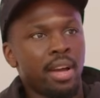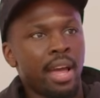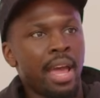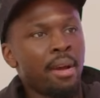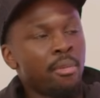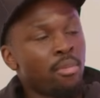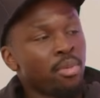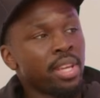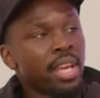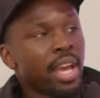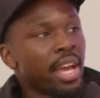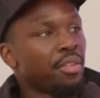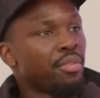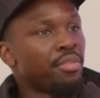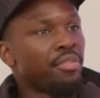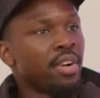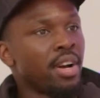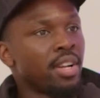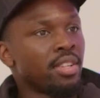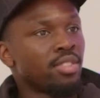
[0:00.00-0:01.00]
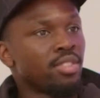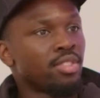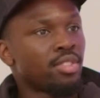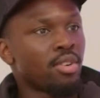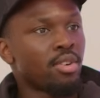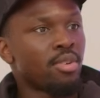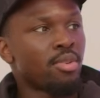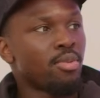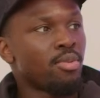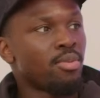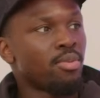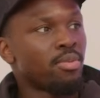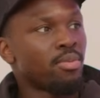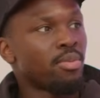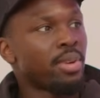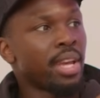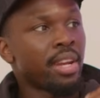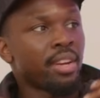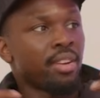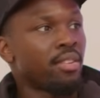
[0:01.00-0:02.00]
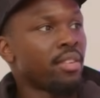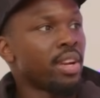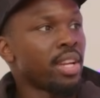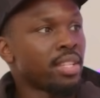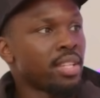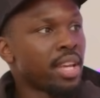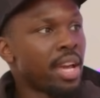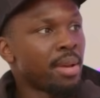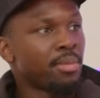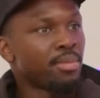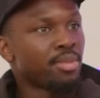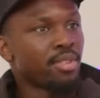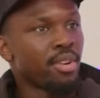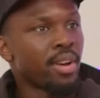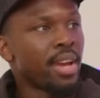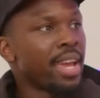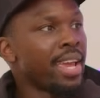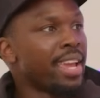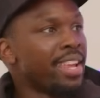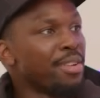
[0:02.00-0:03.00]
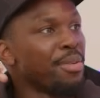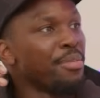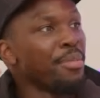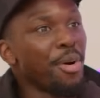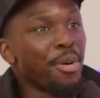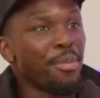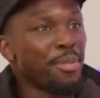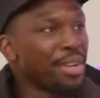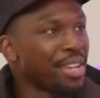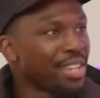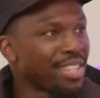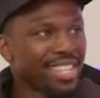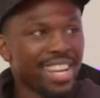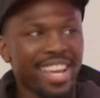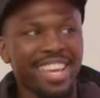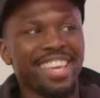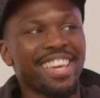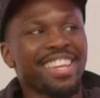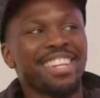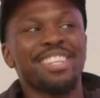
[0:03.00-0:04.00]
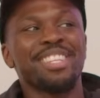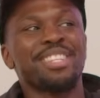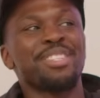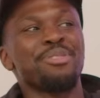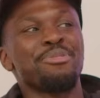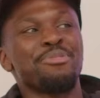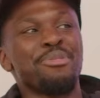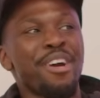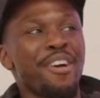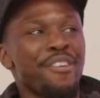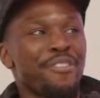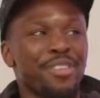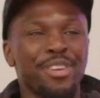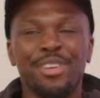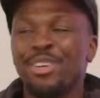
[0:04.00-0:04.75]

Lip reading: And we had fun, so we had a great time. So in the moment, it's like, this is worth it.